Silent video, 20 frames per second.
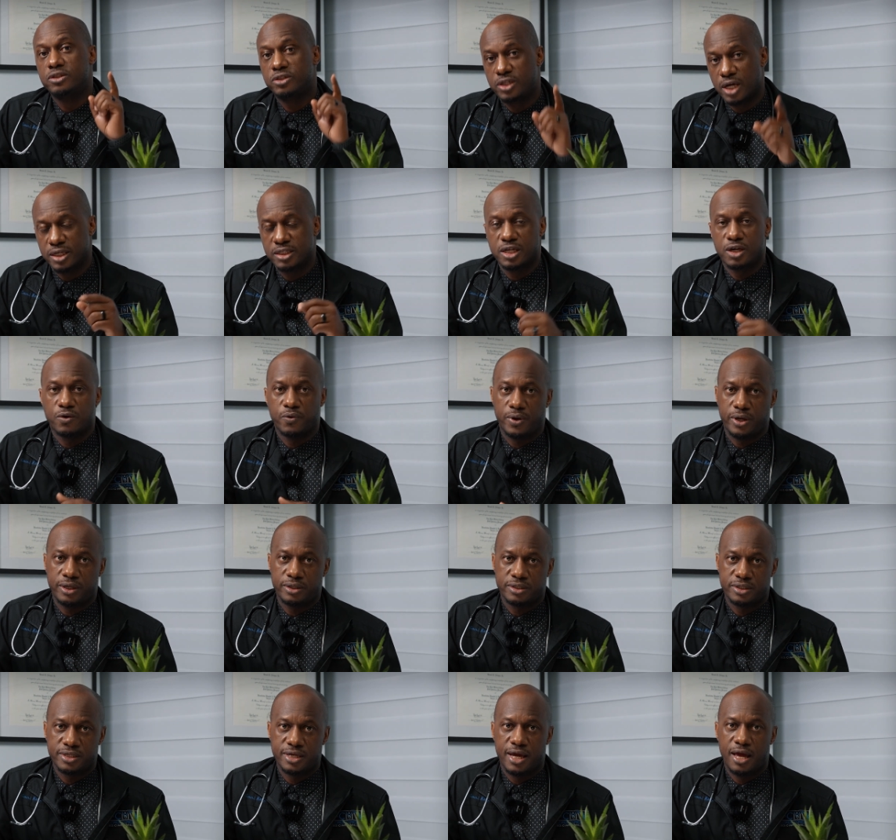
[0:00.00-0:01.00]
does
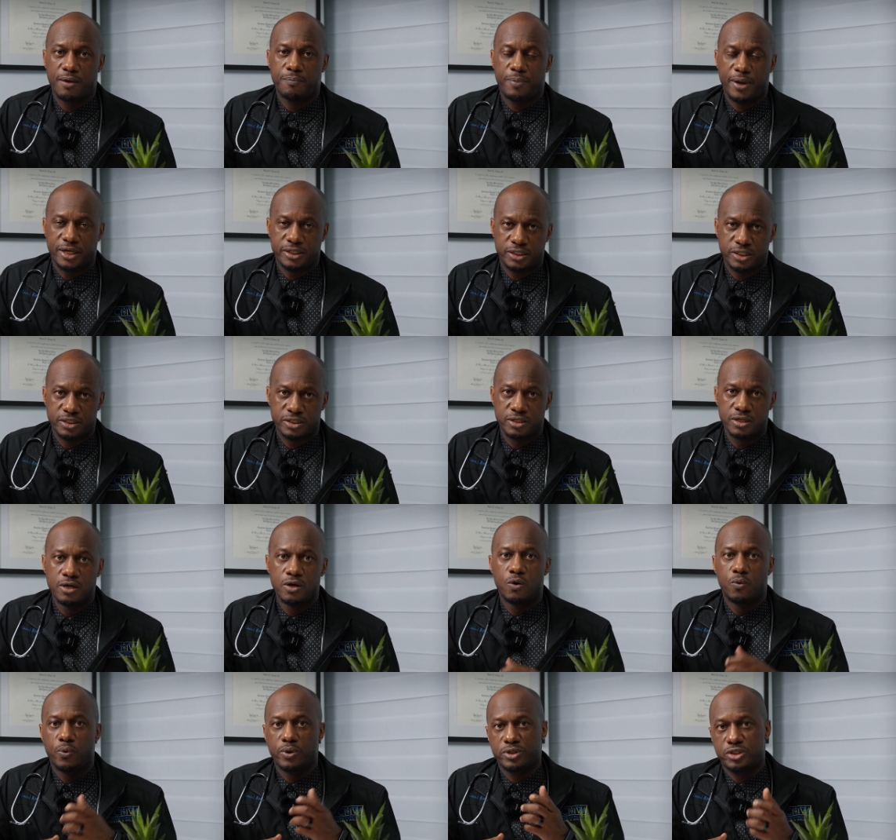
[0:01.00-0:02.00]
increase in patients
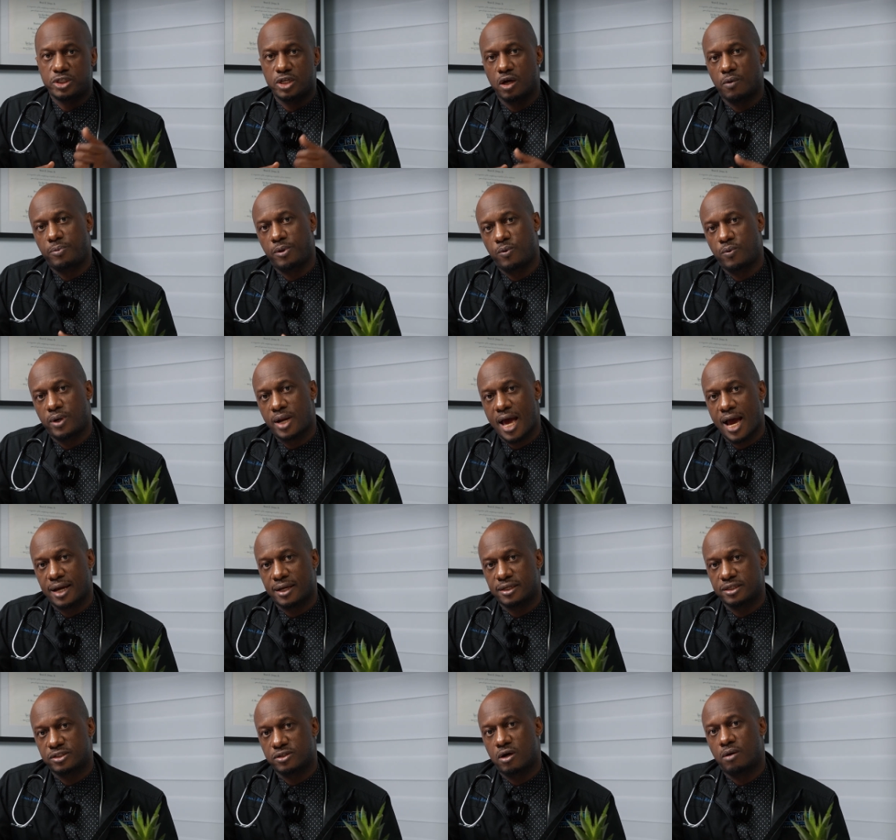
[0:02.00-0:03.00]
with G L P one
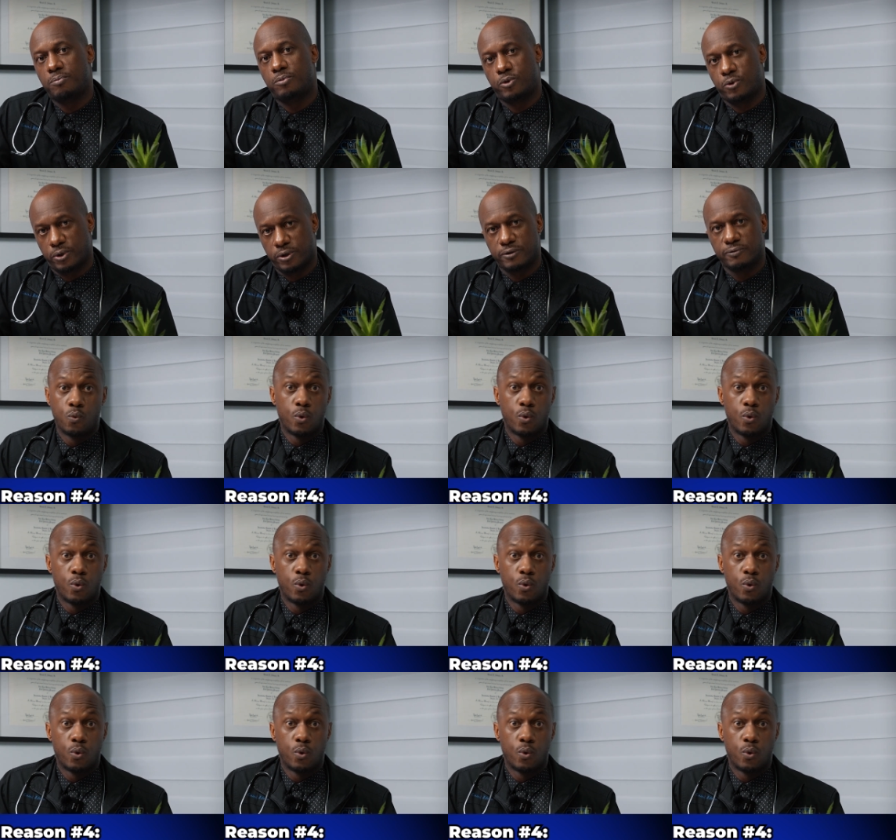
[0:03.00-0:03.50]
agonists on board.